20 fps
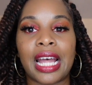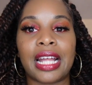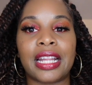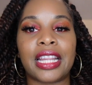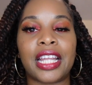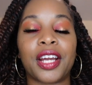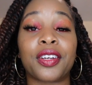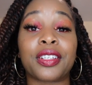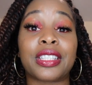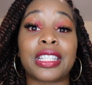
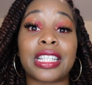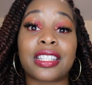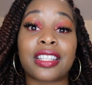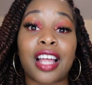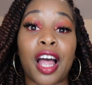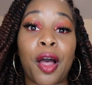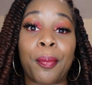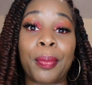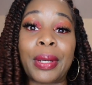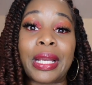There's this
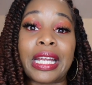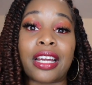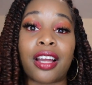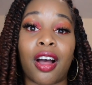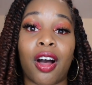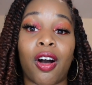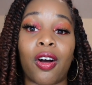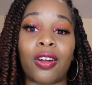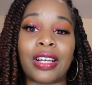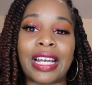company
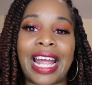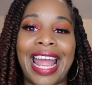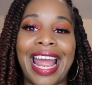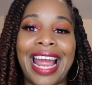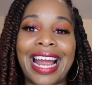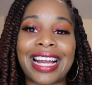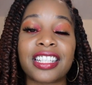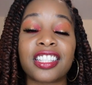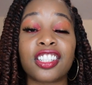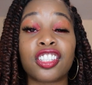called
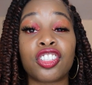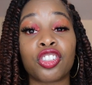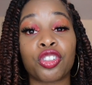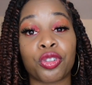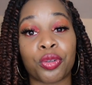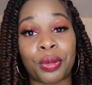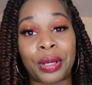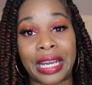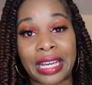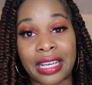
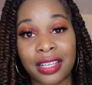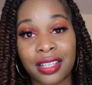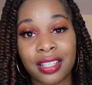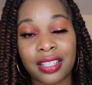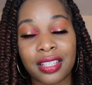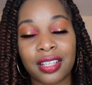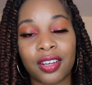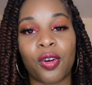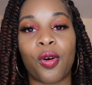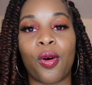
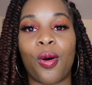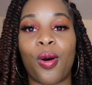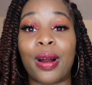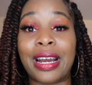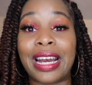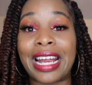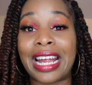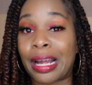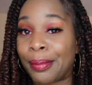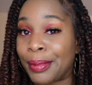Xtrend
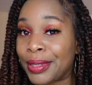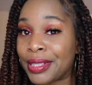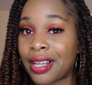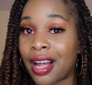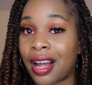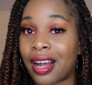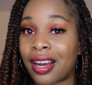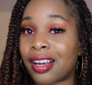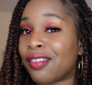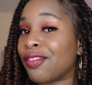on
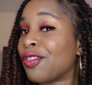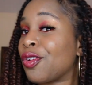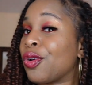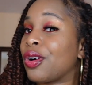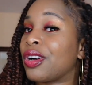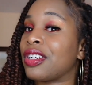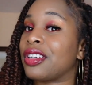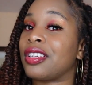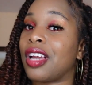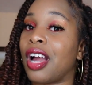Amazon. Of
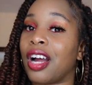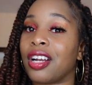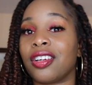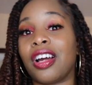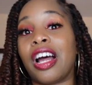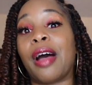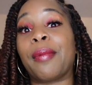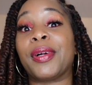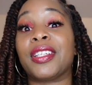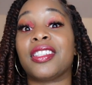course, y'all know
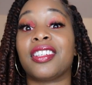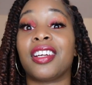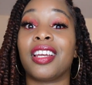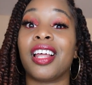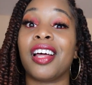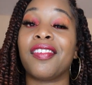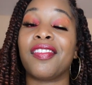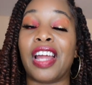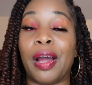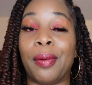how much I
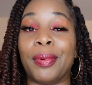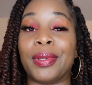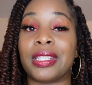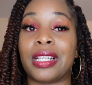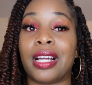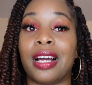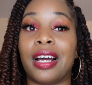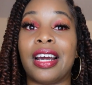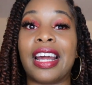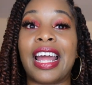love
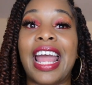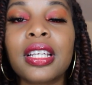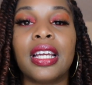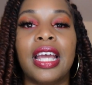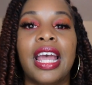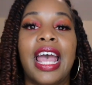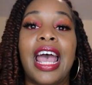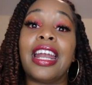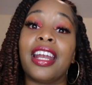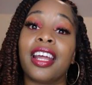Amazon.
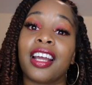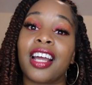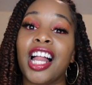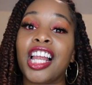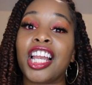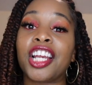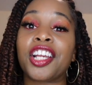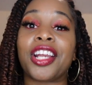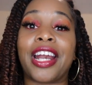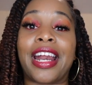And the
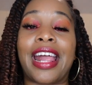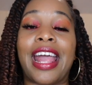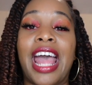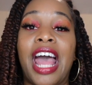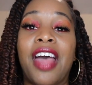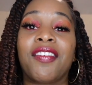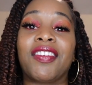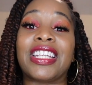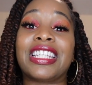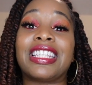color that I
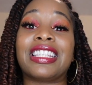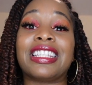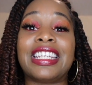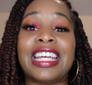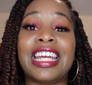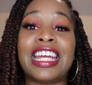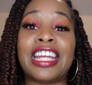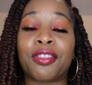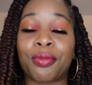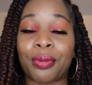have is
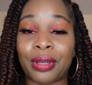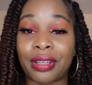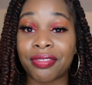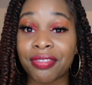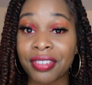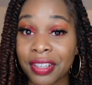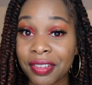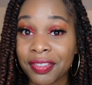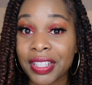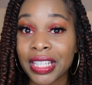
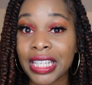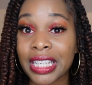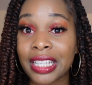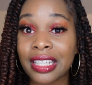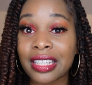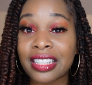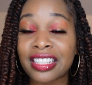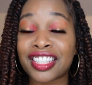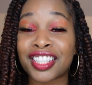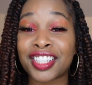
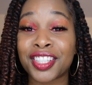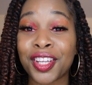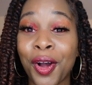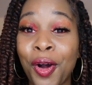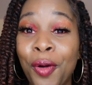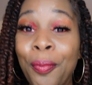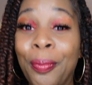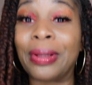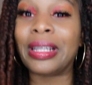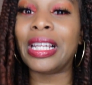T350.
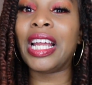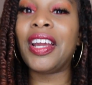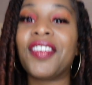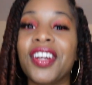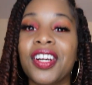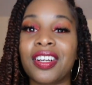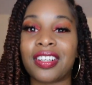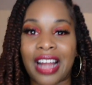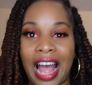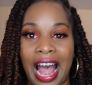So believe it
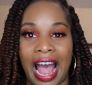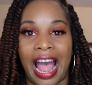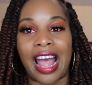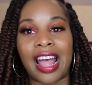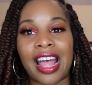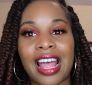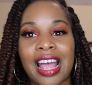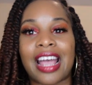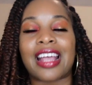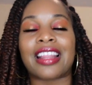or not,
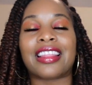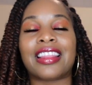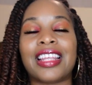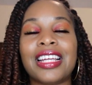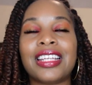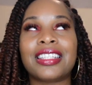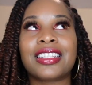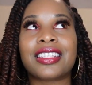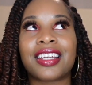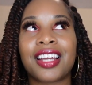
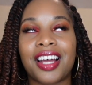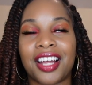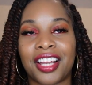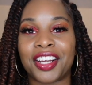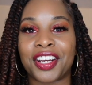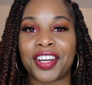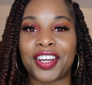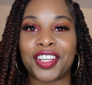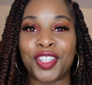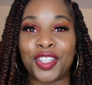this
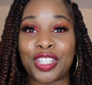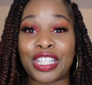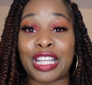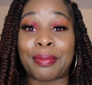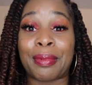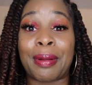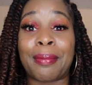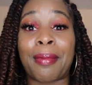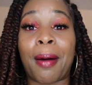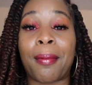color used to
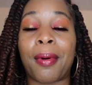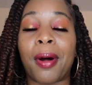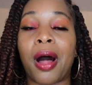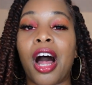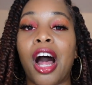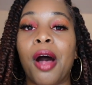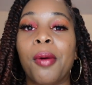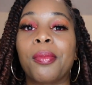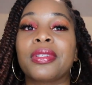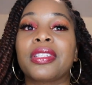be my
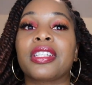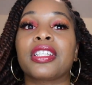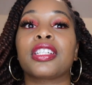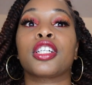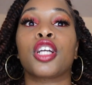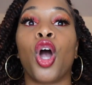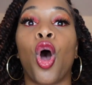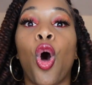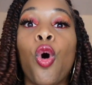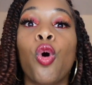mom's
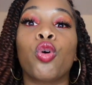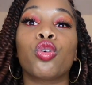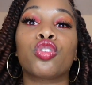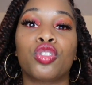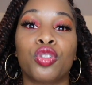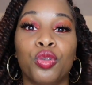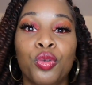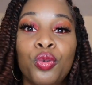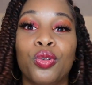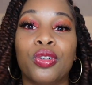
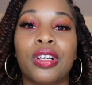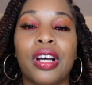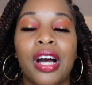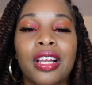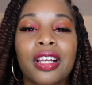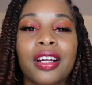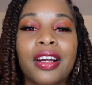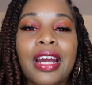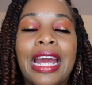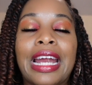go-to
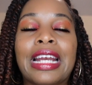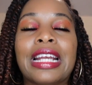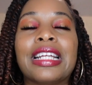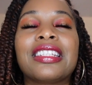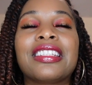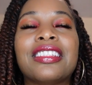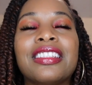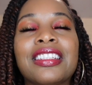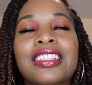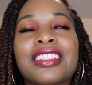color, and
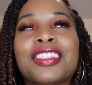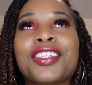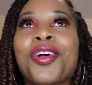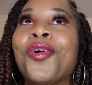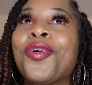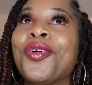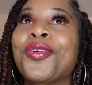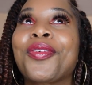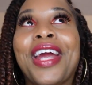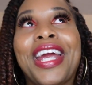it's just
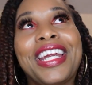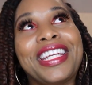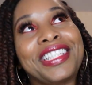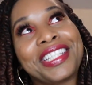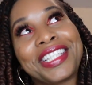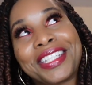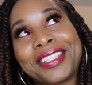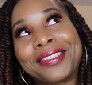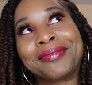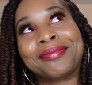so
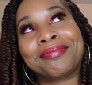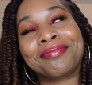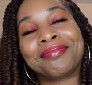crazy